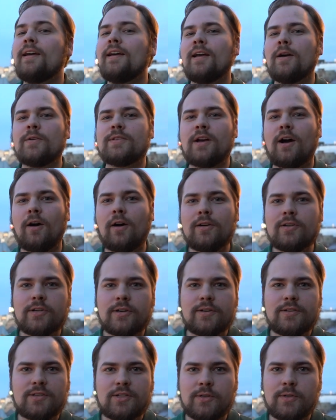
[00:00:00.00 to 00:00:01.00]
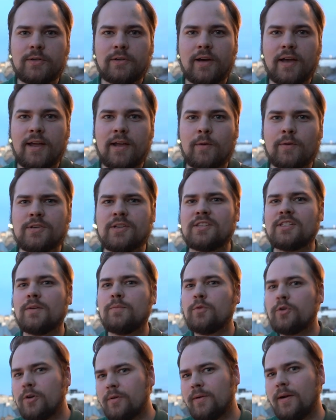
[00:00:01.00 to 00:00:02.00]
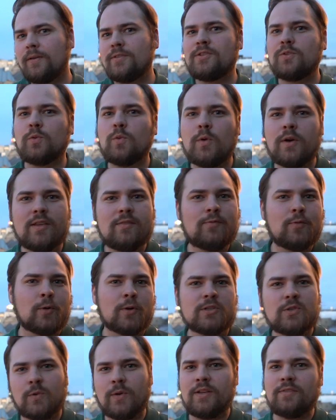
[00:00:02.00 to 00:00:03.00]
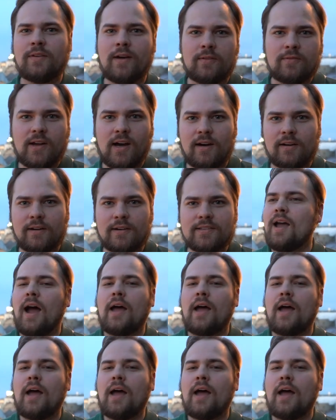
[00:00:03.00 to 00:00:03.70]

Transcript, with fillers: It was 102 lei, which is somewhere around $24, $25.